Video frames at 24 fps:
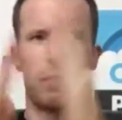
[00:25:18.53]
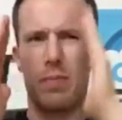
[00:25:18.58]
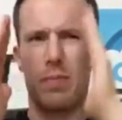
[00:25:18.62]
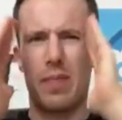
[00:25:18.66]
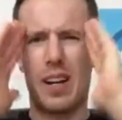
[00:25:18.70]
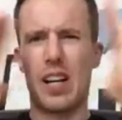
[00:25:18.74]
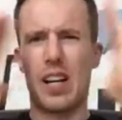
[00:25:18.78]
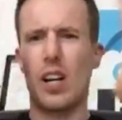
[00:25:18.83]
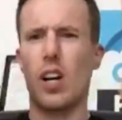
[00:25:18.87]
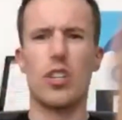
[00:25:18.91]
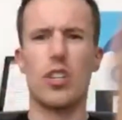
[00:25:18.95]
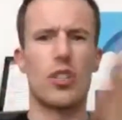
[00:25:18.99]

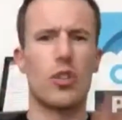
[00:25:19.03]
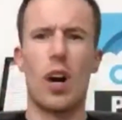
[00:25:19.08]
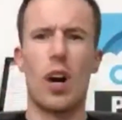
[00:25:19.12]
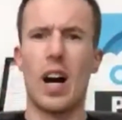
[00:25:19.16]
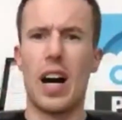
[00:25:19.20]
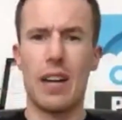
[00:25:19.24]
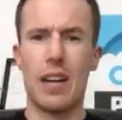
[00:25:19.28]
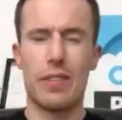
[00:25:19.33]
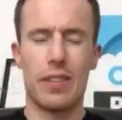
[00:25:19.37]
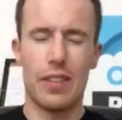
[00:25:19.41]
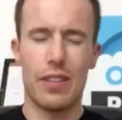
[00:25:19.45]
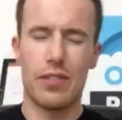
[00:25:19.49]
I can't
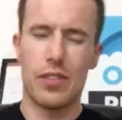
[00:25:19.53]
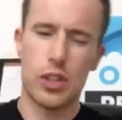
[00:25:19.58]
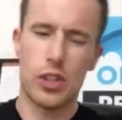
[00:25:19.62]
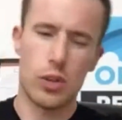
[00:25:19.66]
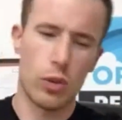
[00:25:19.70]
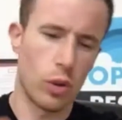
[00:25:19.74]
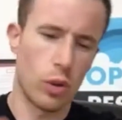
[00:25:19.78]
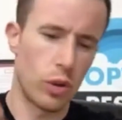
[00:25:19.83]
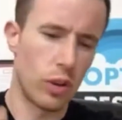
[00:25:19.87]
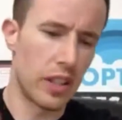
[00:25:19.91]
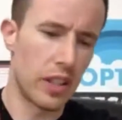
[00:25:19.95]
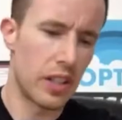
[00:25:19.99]
drive, I've
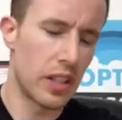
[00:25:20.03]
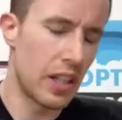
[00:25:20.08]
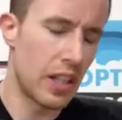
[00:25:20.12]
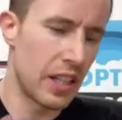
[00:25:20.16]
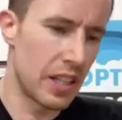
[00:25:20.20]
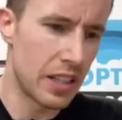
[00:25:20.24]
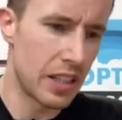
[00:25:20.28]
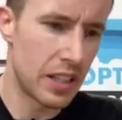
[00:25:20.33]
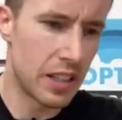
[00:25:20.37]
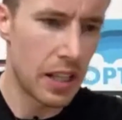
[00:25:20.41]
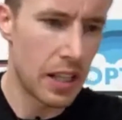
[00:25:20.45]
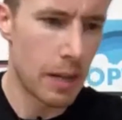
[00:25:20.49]
struggled
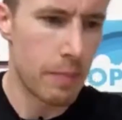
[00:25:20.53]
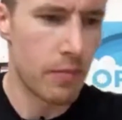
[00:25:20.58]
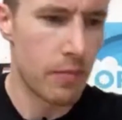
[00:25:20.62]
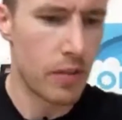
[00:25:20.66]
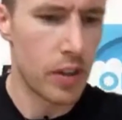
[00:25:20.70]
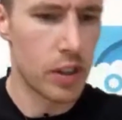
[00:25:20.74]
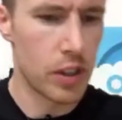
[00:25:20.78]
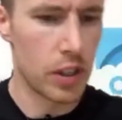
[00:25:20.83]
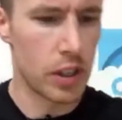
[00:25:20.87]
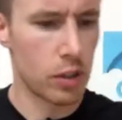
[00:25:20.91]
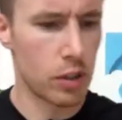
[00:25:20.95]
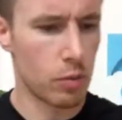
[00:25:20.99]
in dim
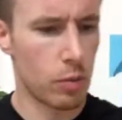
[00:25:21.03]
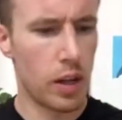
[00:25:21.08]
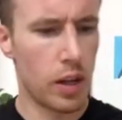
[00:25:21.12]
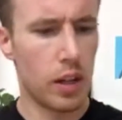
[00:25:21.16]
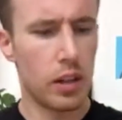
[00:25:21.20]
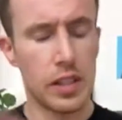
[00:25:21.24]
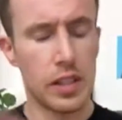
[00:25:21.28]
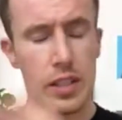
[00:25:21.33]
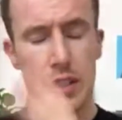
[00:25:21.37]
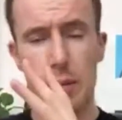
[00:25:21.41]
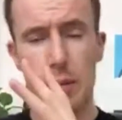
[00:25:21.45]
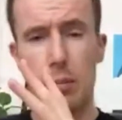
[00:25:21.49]
vision as
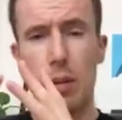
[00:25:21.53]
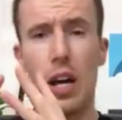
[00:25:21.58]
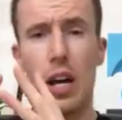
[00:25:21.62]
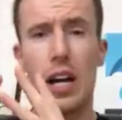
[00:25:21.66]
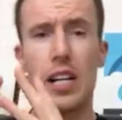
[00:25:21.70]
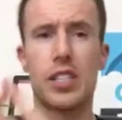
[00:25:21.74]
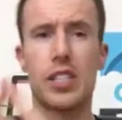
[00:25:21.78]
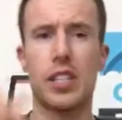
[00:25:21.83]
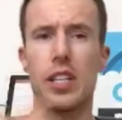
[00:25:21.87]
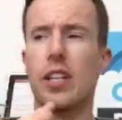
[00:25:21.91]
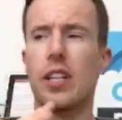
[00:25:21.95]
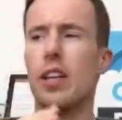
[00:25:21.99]
well, in dim
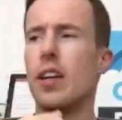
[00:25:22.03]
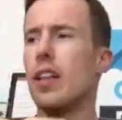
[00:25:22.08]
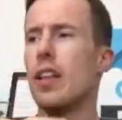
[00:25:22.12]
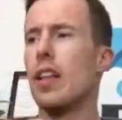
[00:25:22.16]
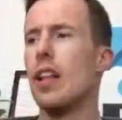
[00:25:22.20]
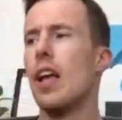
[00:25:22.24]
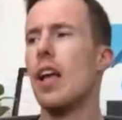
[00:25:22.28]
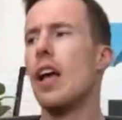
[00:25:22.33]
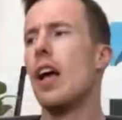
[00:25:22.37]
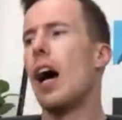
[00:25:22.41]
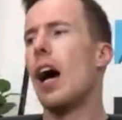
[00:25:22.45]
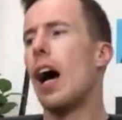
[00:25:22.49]
lighting.
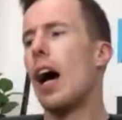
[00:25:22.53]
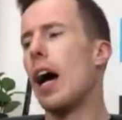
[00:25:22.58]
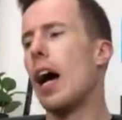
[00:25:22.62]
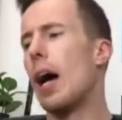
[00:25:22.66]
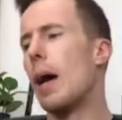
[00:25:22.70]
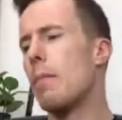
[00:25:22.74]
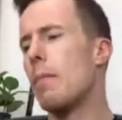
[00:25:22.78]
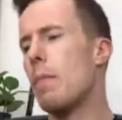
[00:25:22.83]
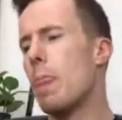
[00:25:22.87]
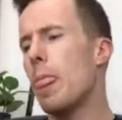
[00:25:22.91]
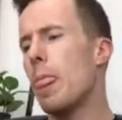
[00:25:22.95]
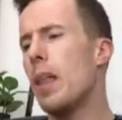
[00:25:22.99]

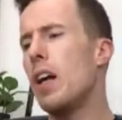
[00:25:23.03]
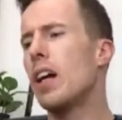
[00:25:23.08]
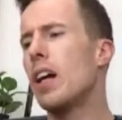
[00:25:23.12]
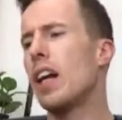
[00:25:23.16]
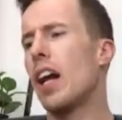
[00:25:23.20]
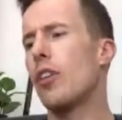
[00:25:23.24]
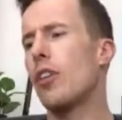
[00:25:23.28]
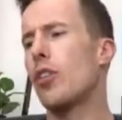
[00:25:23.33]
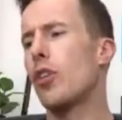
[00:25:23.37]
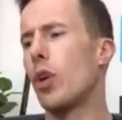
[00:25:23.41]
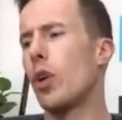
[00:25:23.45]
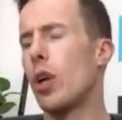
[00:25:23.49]
And
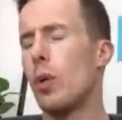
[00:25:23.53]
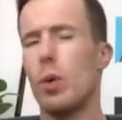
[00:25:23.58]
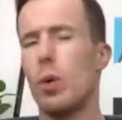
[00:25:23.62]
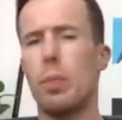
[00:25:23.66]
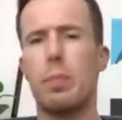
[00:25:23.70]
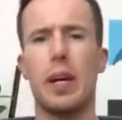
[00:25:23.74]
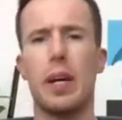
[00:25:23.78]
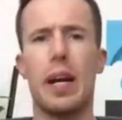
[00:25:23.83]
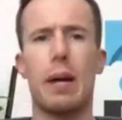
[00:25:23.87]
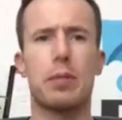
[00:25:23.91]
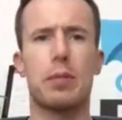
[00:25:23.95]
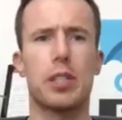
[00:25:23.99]
I thought it
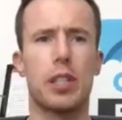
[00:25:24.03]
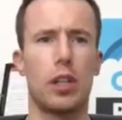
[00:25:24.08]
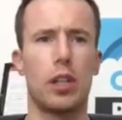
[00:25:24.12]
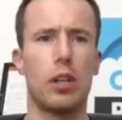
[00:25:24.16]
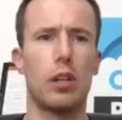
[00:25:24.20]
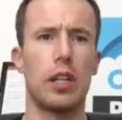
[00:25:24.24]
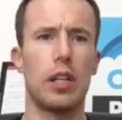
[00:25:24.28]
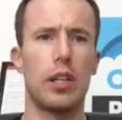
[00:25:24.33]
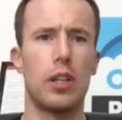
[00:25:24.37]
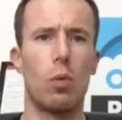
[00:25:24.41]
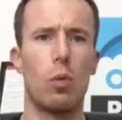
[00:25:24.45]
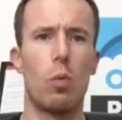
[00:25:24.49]
would be
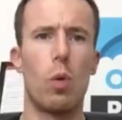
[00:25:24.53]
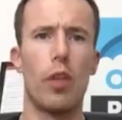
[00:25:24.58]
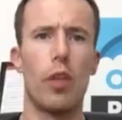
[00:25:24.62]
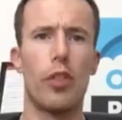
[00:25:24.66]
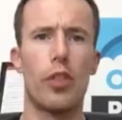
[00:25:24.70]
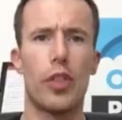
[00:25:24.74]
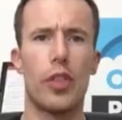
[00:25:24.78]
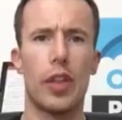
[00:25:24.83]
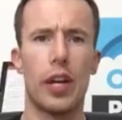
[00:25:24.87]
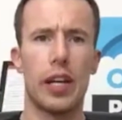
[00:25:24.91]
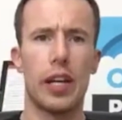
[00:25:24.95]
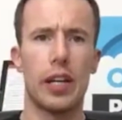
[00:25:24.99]
absolutely the
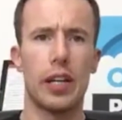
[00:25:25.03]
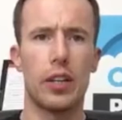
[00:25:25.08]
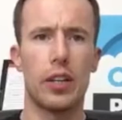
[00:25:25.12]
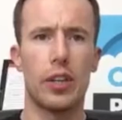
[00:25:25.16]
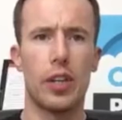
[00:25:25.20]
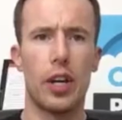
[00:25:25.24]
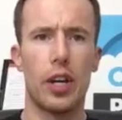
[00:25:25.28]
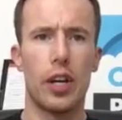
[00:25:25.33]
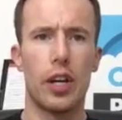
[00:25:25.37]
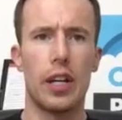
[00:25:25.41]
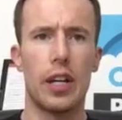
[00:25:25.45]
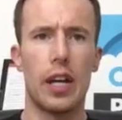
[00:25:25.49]
one thing
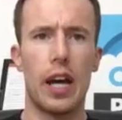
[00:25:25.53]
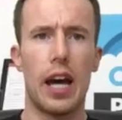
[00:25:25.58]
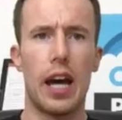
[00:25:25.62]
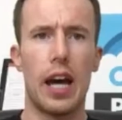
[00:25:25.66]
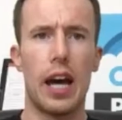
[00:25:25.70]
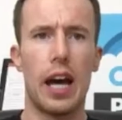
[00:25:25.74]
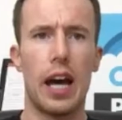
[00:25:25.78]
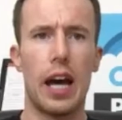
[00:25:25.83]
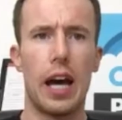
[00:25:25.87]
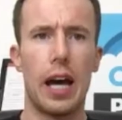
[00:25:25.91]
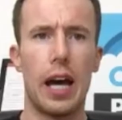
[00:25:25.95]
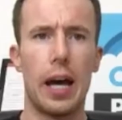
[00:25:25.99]

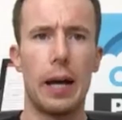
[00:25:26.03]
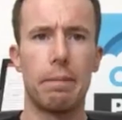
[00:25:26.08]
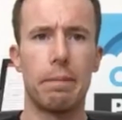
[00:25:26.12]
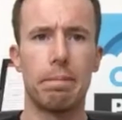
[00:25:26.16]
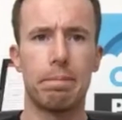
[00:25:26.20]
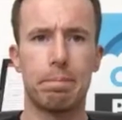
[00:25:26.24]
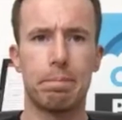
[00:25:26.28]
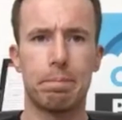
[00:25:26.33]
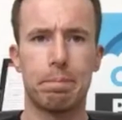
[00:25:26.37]
that